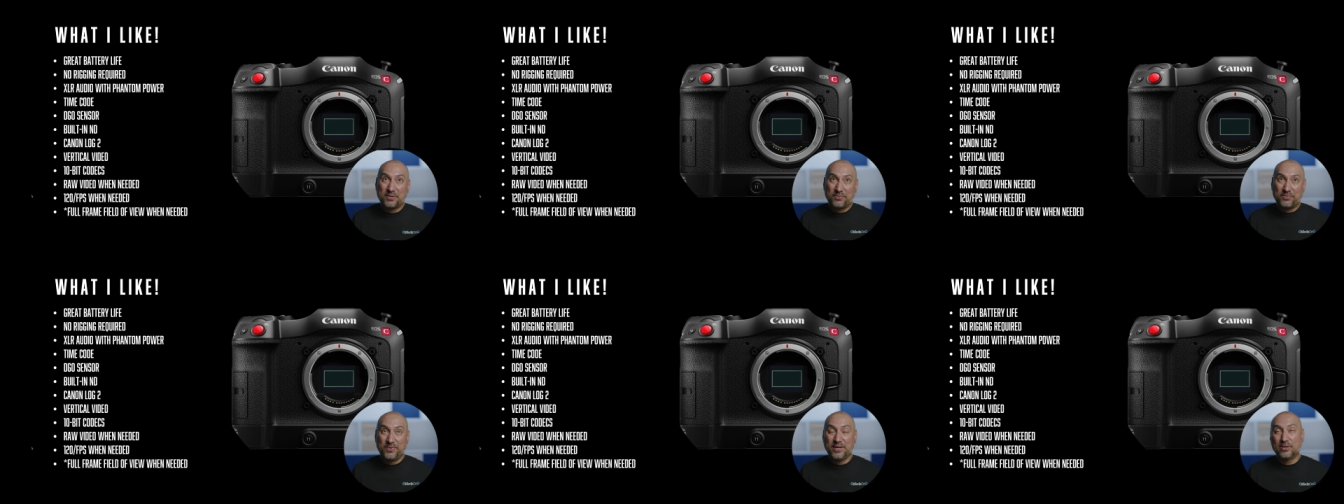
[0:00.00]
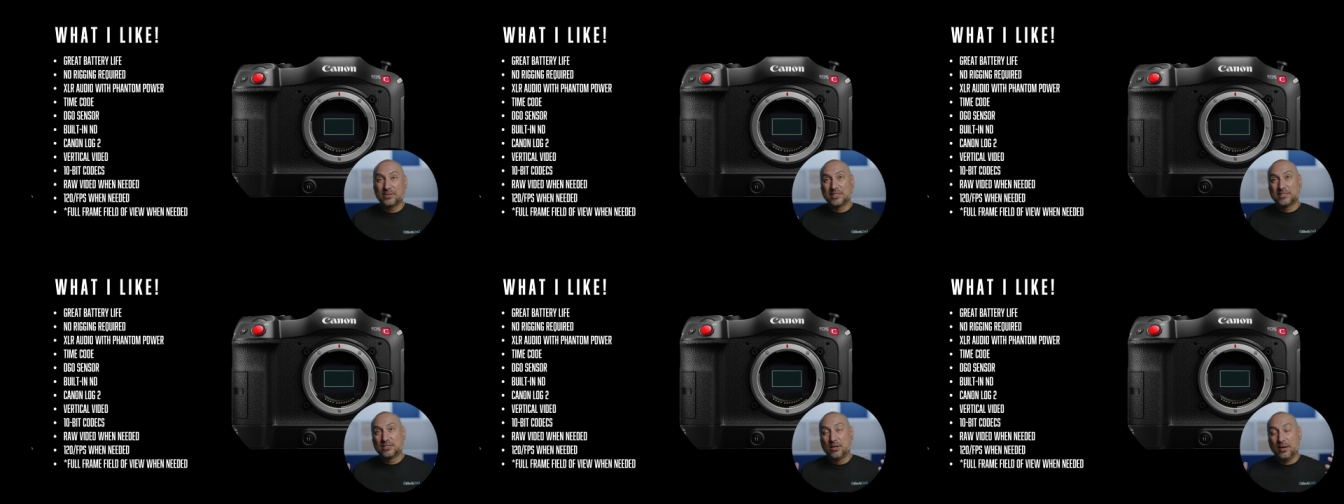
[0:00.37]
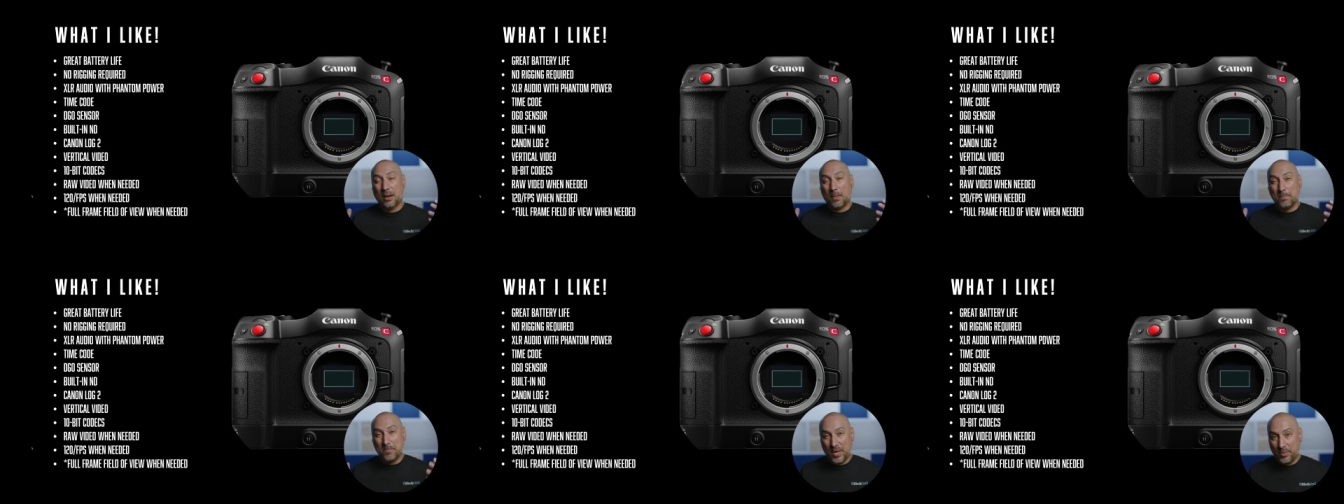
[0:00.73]
of field is going to
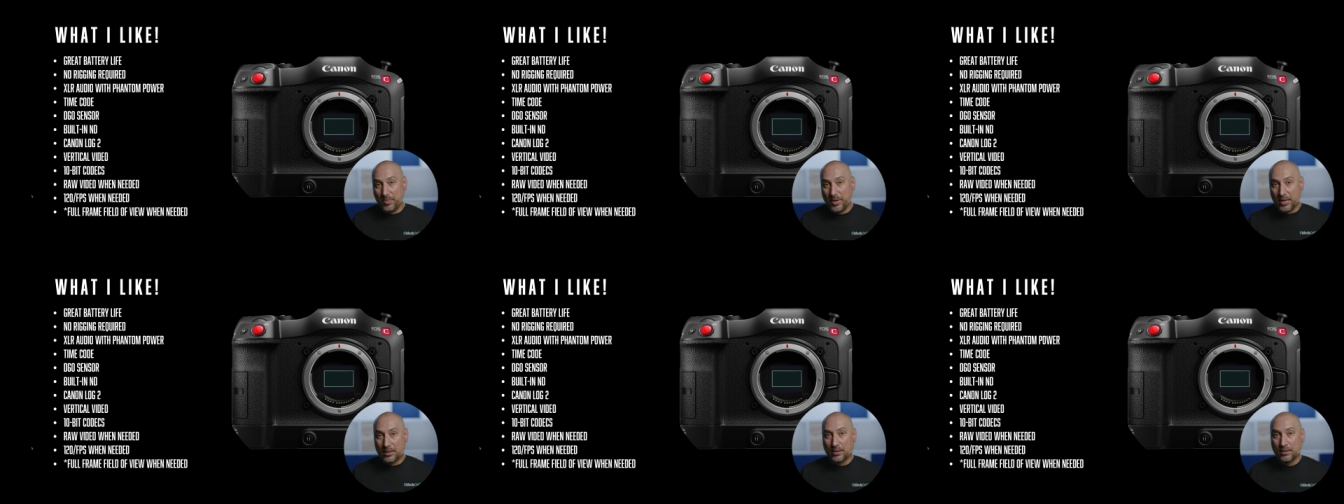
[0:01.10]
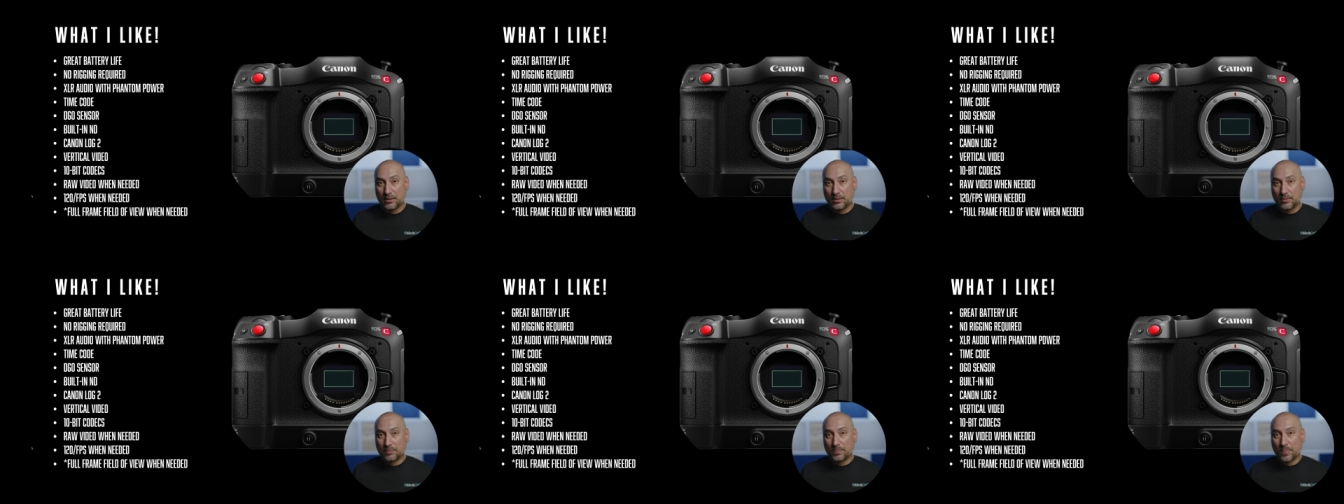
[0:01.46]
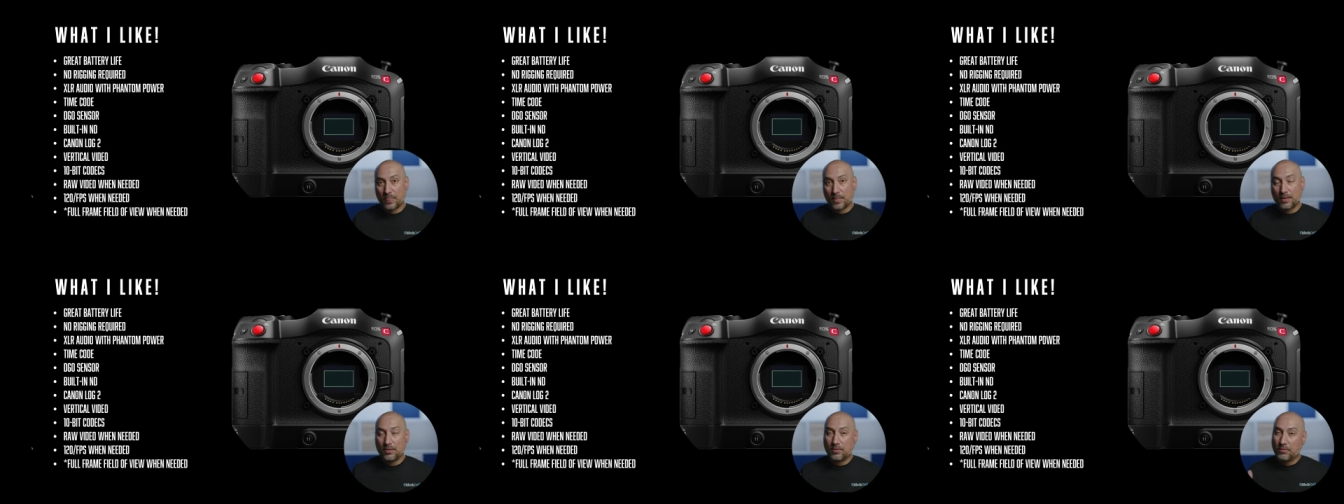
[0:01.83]
mimic
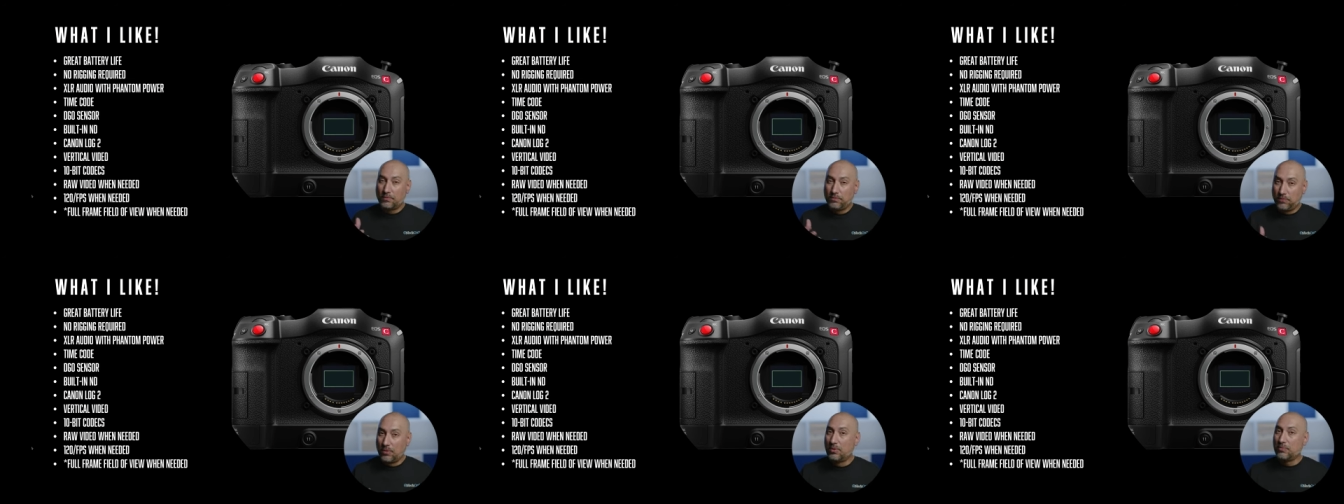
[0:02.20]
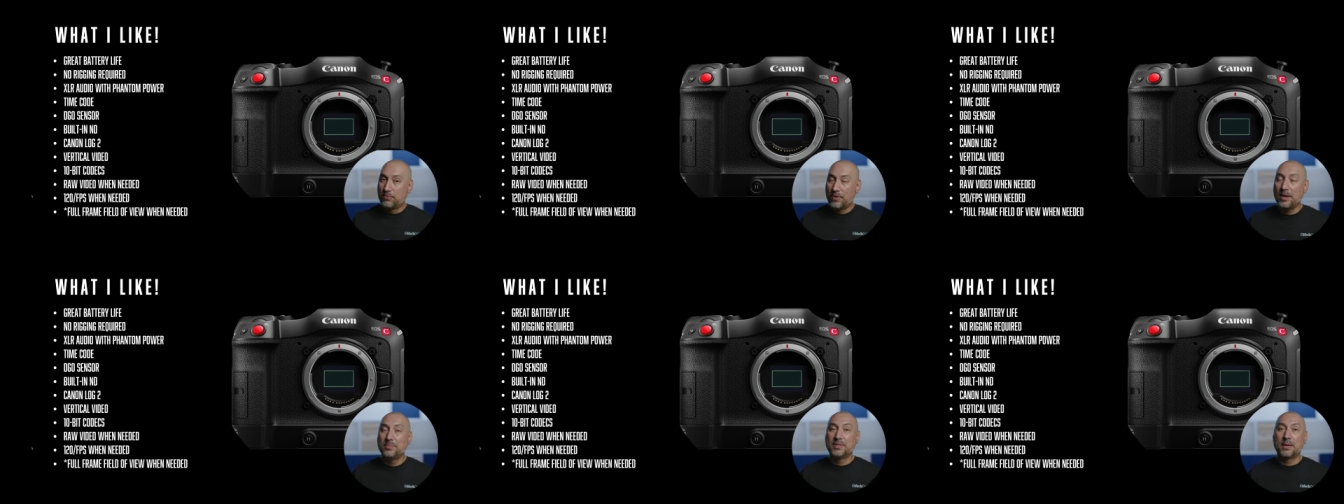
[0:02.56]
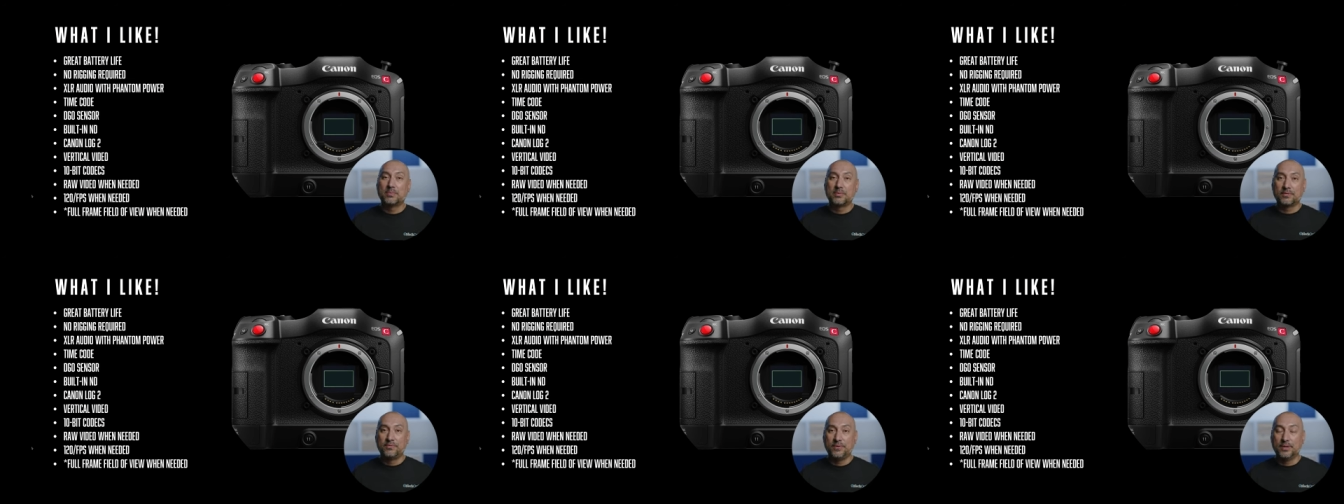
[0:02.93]
full frame
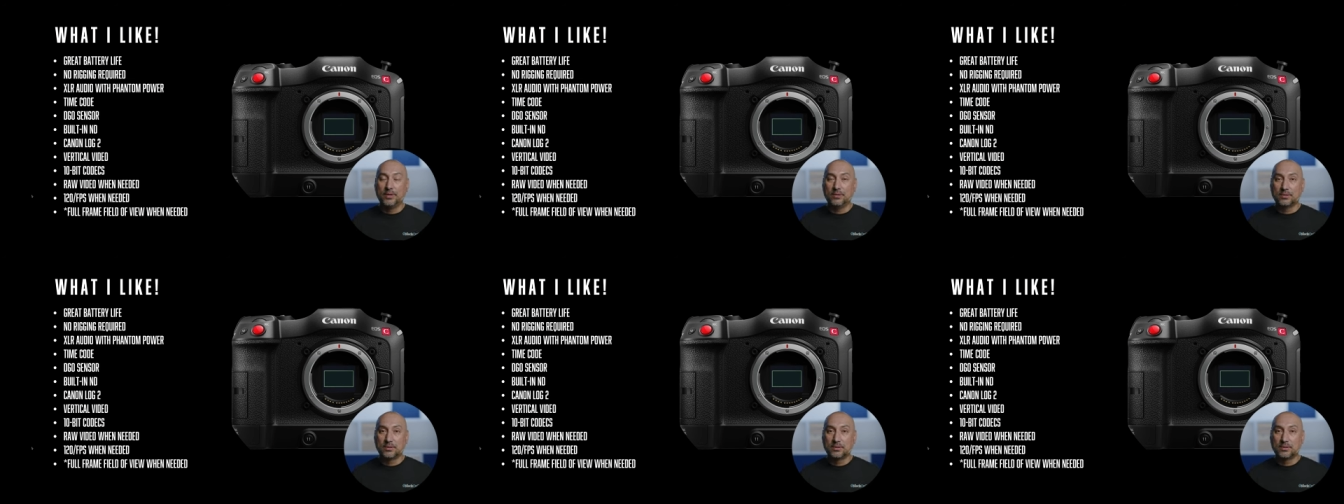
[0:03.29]
depth of field.